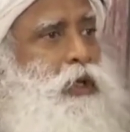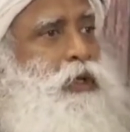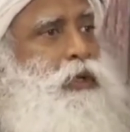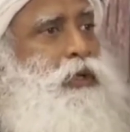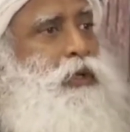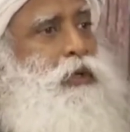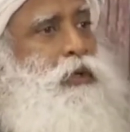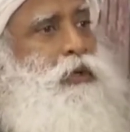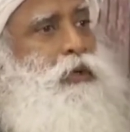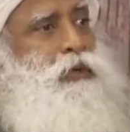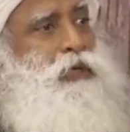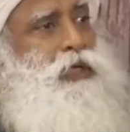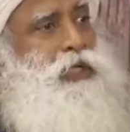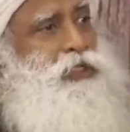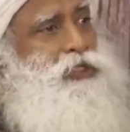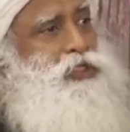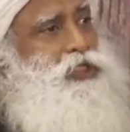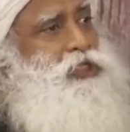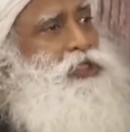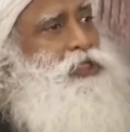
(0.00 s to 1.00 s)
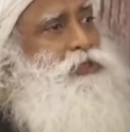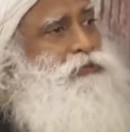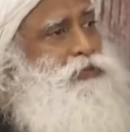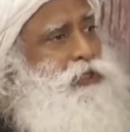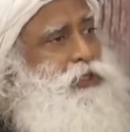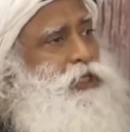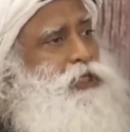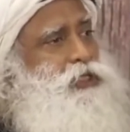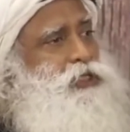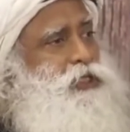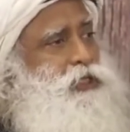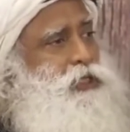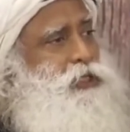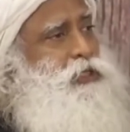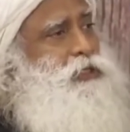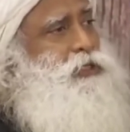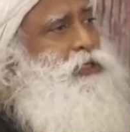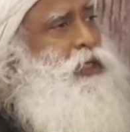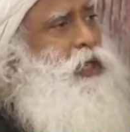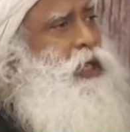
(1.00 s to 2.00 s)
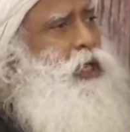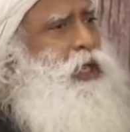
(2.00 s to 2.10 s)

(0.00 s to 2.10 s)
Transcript: Your only justification is,